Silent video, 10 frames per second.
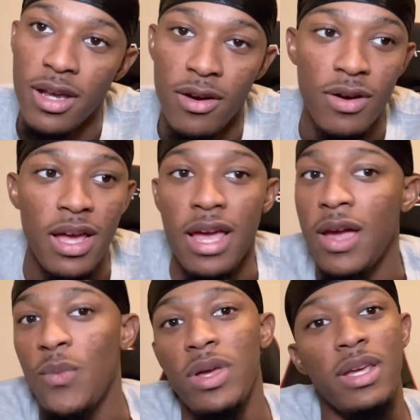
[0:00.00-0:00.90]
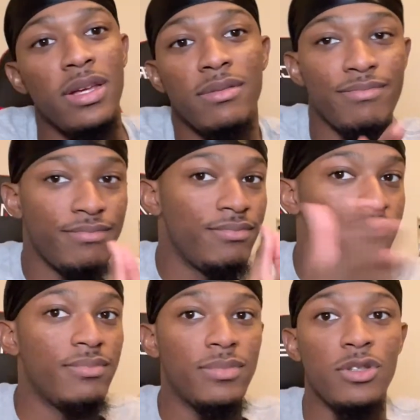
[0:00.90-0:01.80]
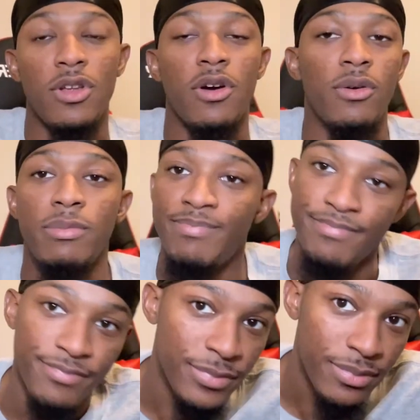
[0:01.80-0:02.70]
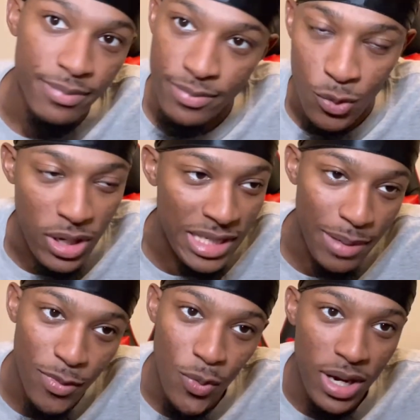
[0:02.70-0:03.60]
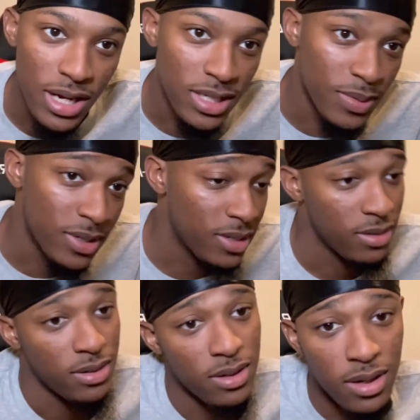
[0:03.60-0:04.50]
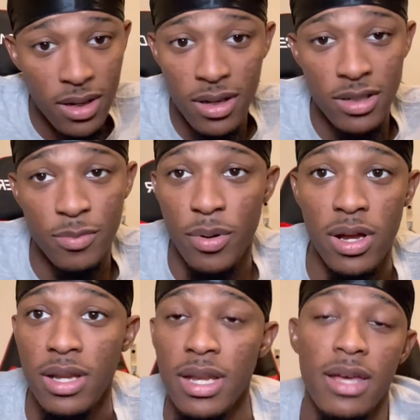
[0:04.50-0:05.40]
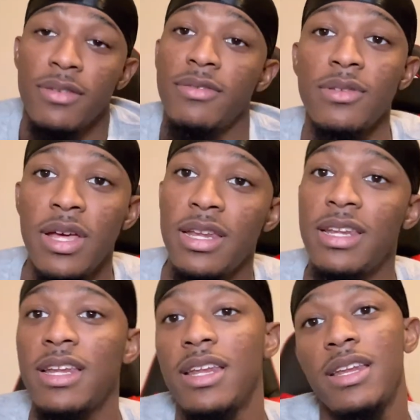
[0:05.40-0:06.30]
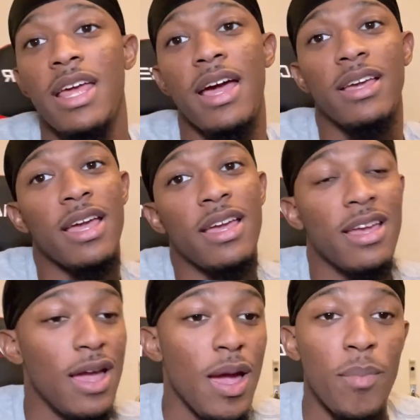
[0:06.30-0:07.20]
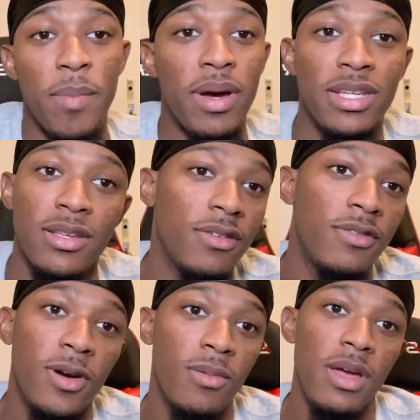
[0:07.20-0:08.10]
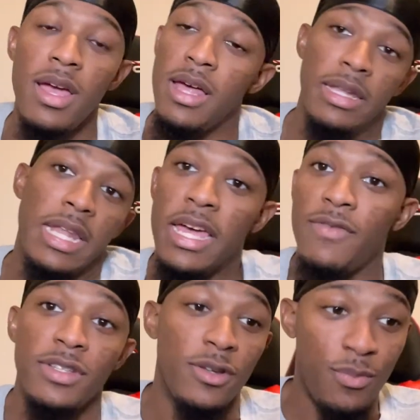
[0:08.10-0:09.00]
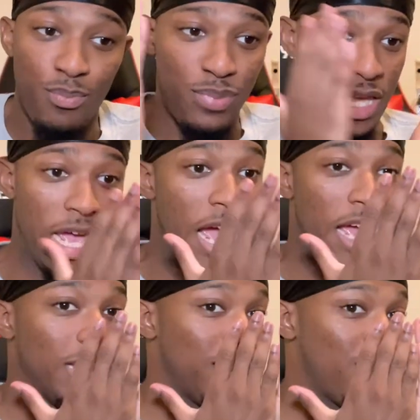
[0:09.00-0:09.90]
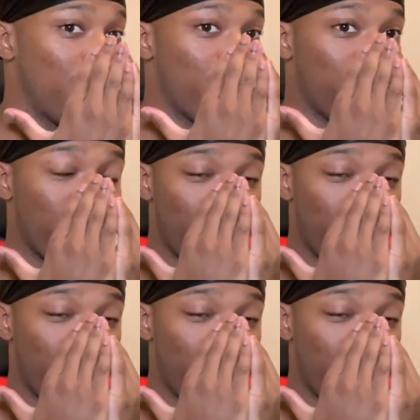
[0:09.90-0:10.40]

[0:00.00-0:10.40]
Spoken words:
out, and we, you know, when I separated, which, and it's a part of life. At the end of the day, I can't beat myself up. Life is a big-ass